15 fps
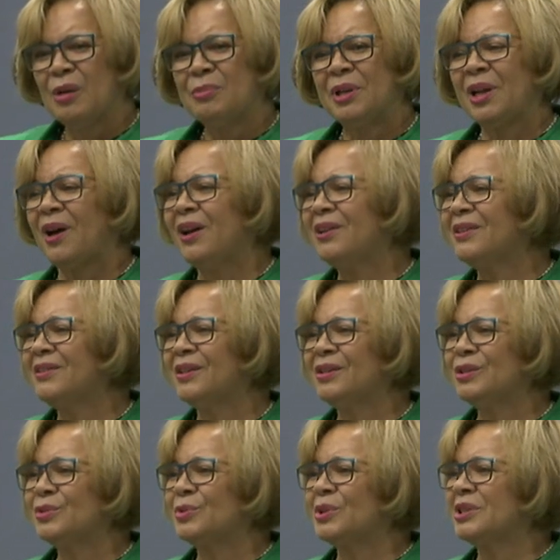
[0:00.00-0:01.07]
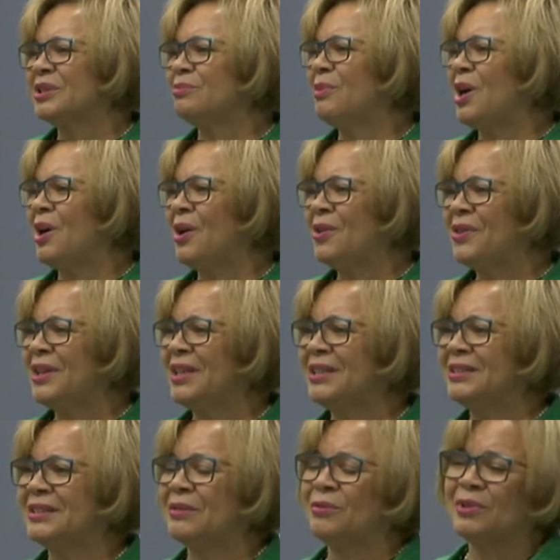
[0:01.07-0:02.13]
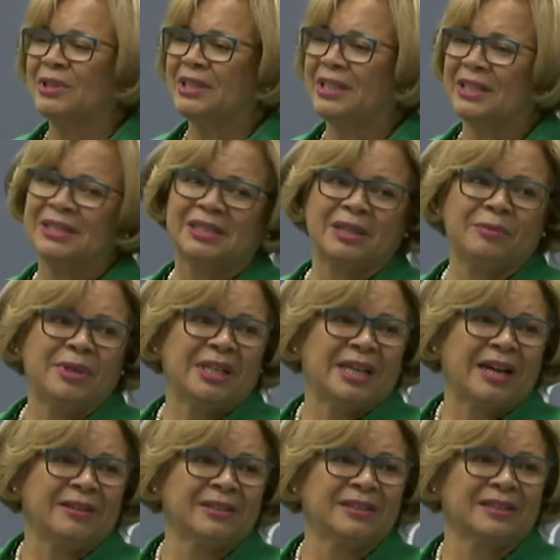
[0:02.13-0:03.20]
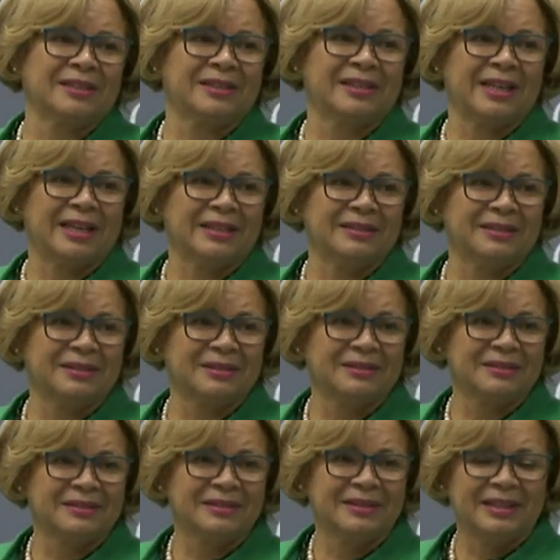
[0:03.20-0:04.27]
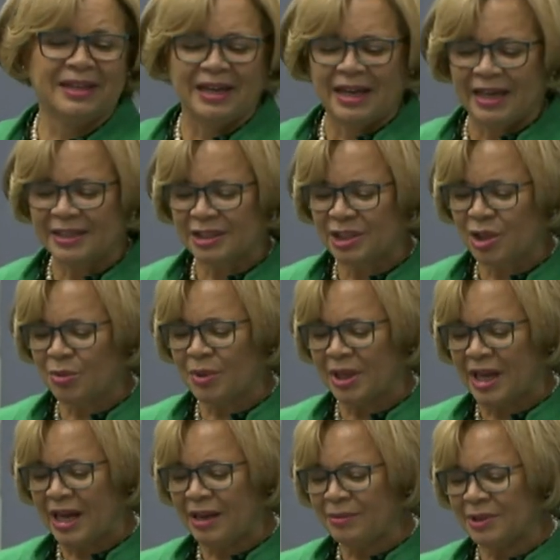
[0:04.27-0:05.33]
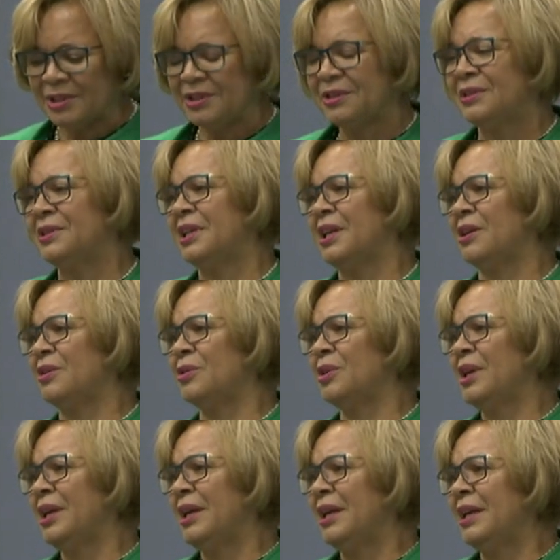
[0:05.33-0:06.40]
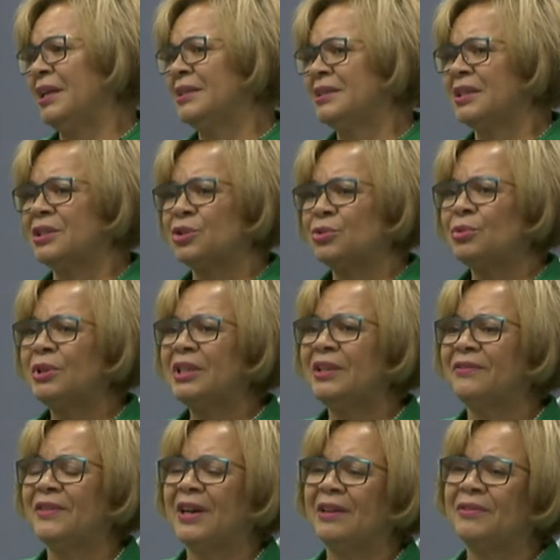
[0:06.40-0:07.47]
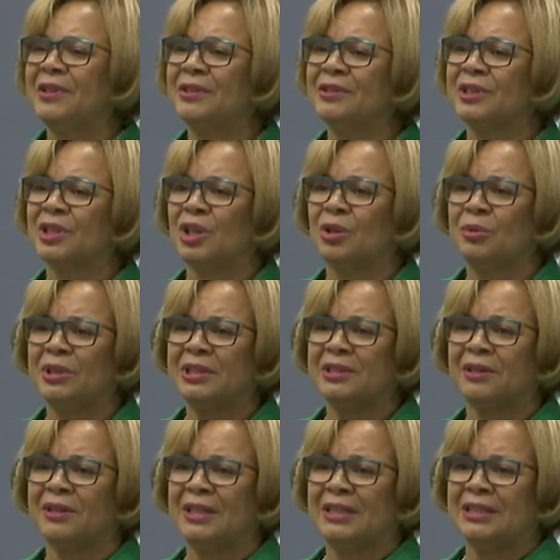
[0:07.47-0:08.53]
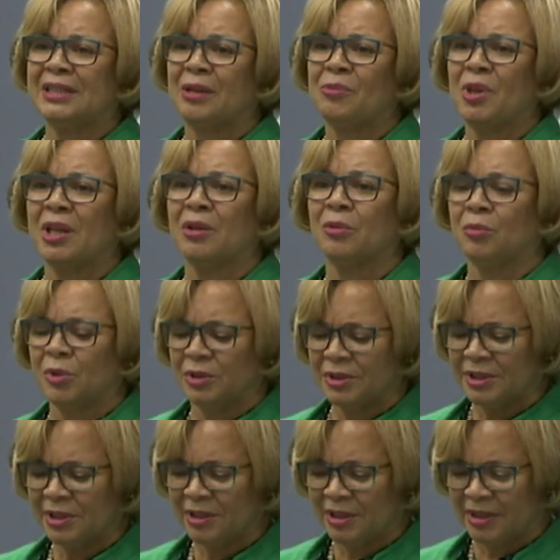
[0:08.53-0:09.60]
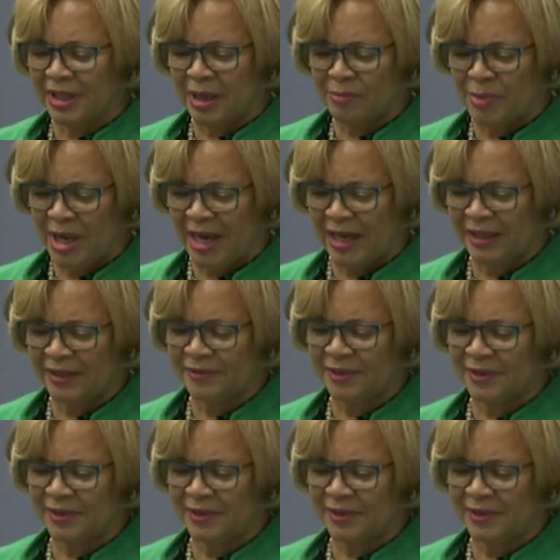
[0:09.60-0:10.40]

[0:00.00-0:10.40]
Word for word: But all of those were small things that really exhibited our success. And so what I want you to know is that 25 years ago we started something and we're still on that path of